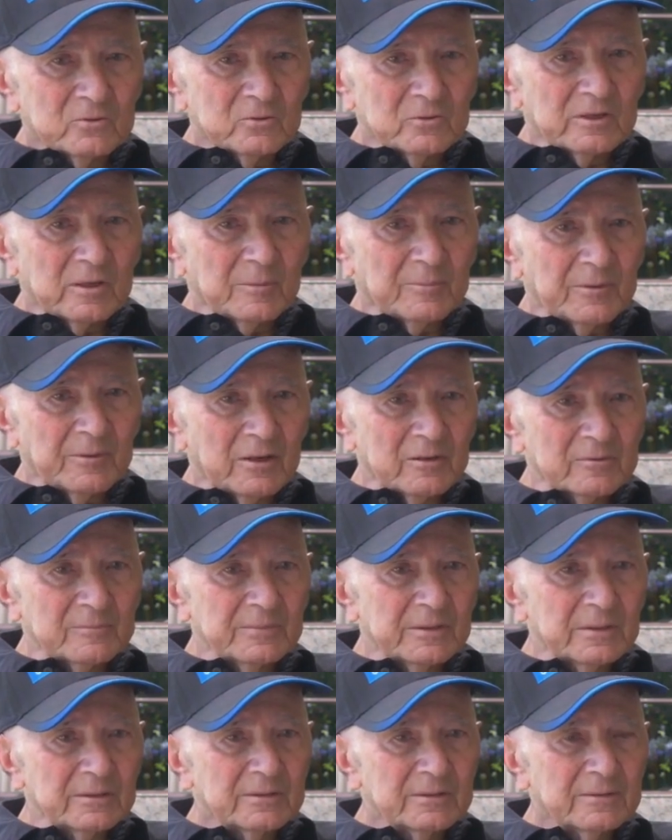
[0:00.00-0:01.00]
to the
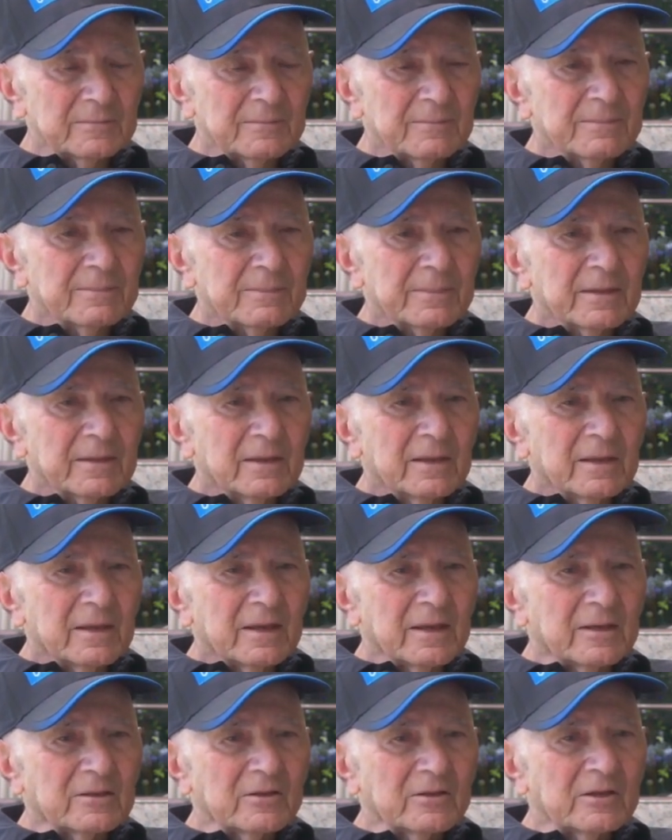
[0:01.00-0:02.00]
apartment,
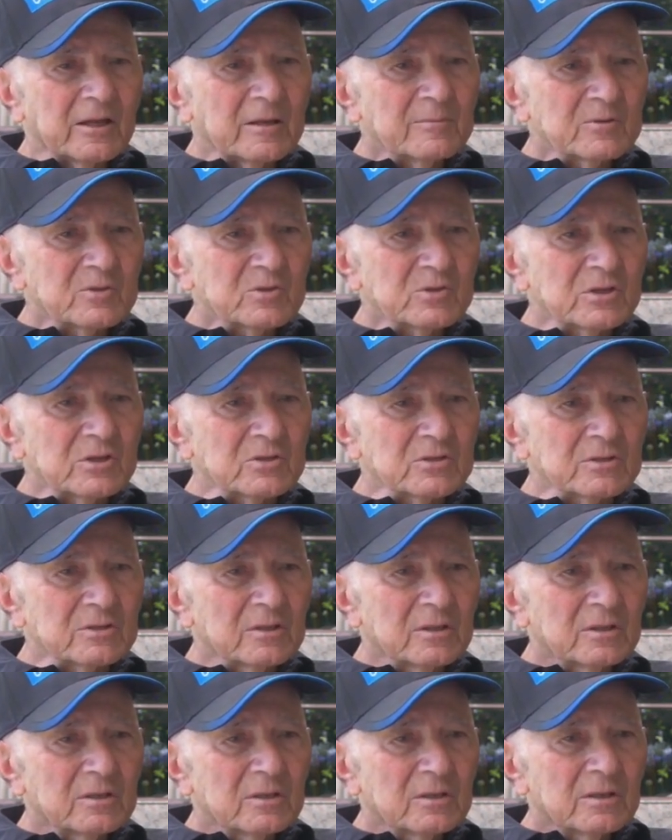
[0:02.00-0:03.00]
and the neighbor
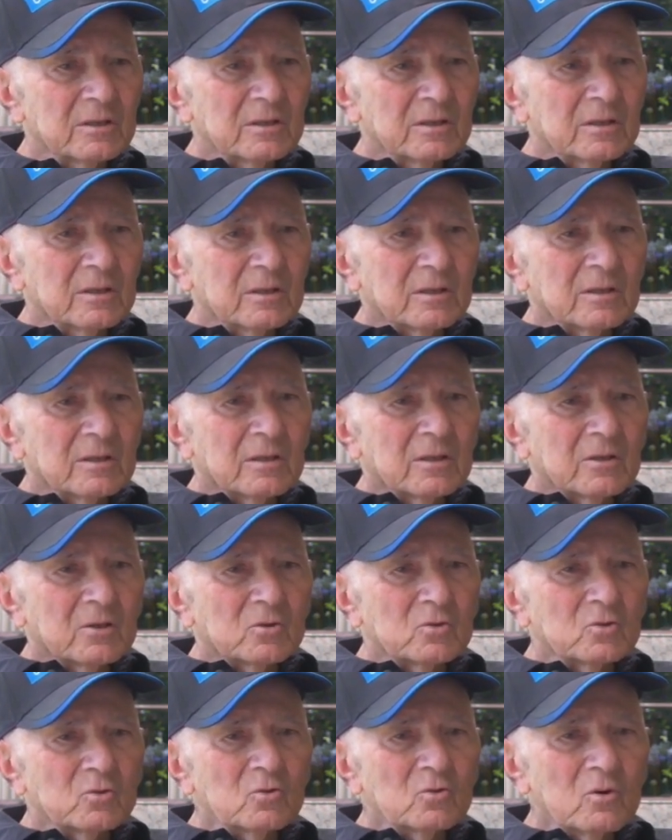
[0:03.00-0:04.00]
says,
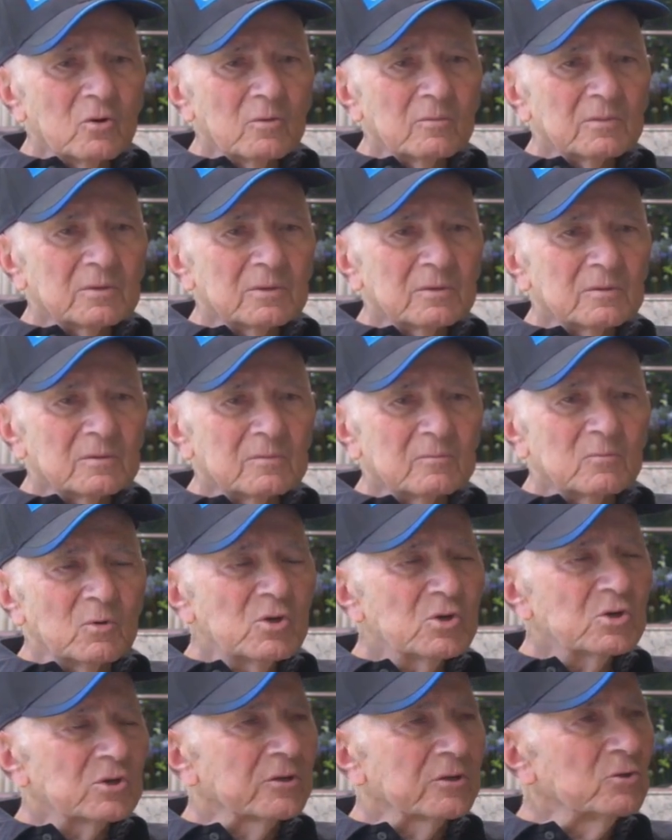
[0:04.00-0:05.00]
you know,
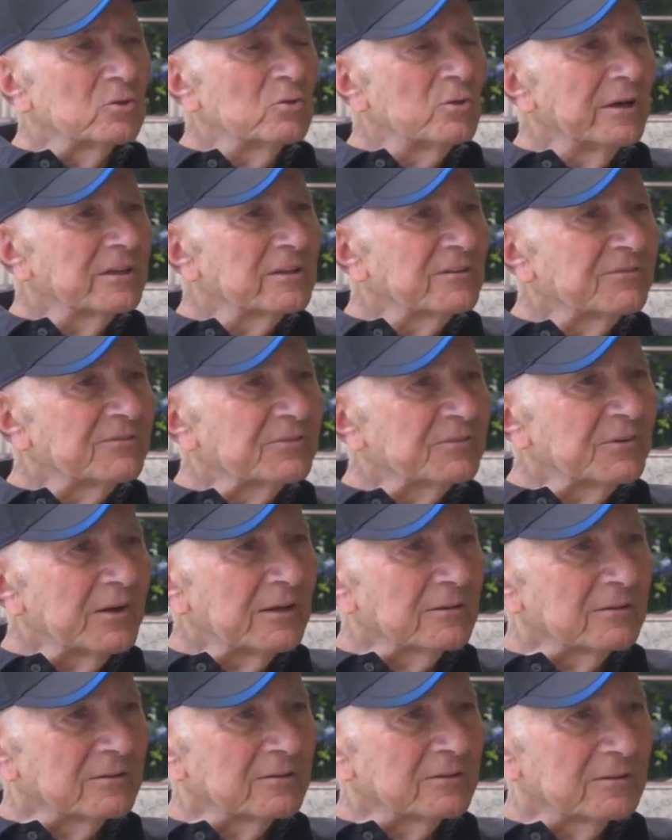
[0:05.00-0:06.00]
Moshe, you had a
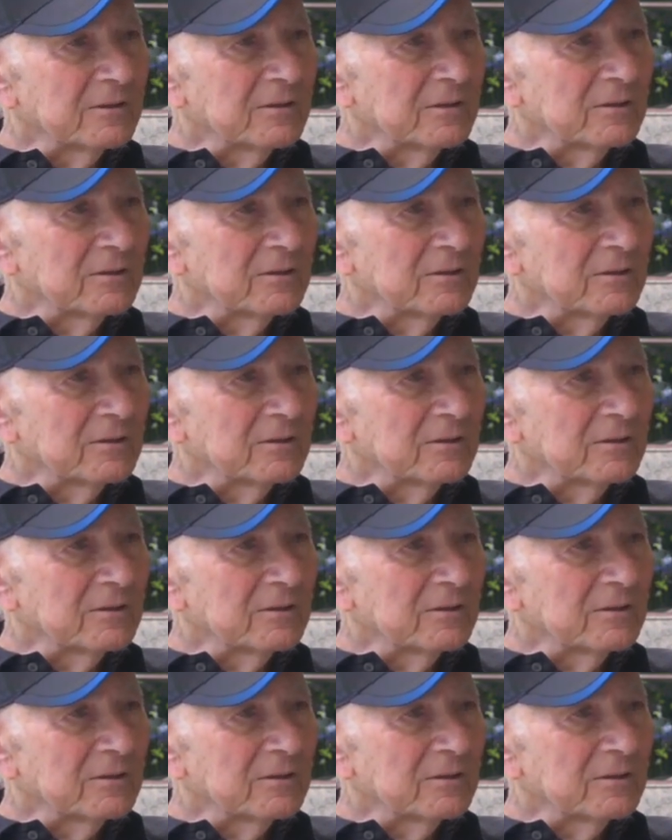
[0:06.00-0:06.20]
friend,